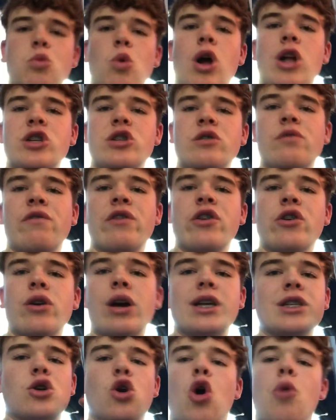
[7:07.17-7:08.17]
for watching this video,
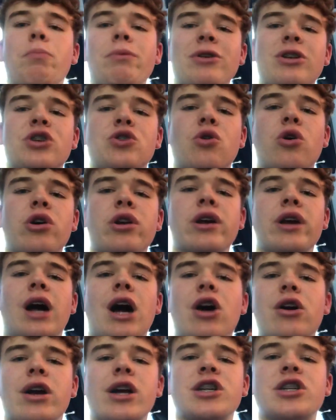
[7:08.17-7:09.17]
guys. I hope you enjoyed it.
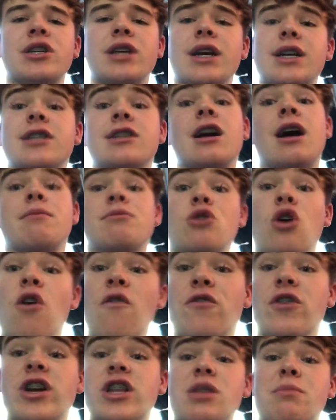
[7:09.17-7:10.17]
I'll catch you next time.
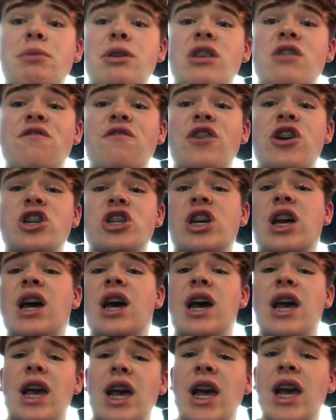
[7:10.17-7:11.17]
Don't forget to be the fish
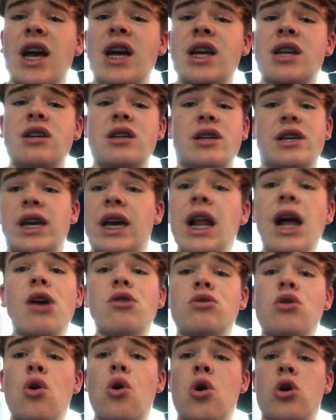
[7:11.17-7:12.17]
and get
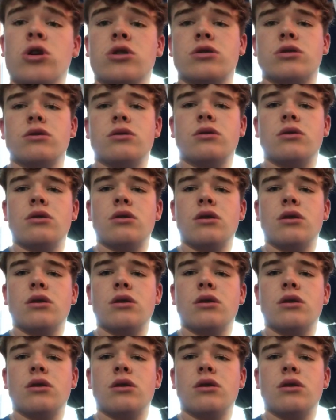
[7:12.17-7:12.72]
outdoors.